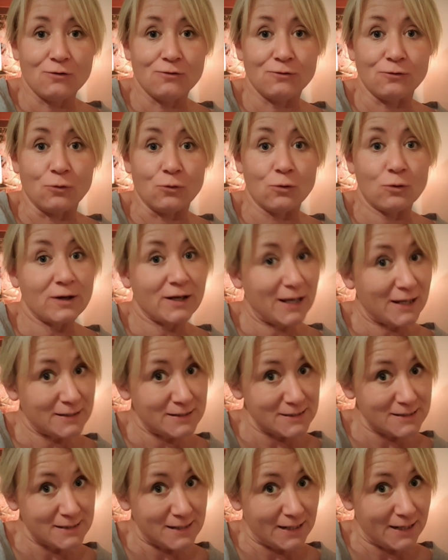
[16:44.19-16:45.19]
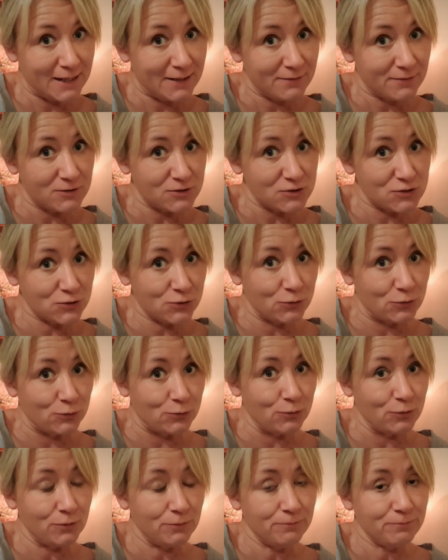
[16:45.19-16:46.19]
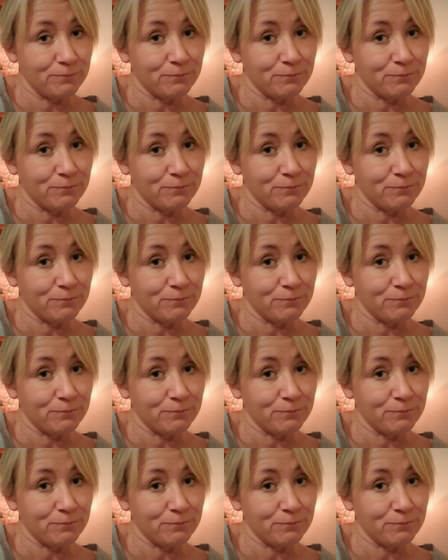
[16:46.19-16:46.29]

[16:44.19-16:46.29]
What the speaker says: for Kenzie at the school.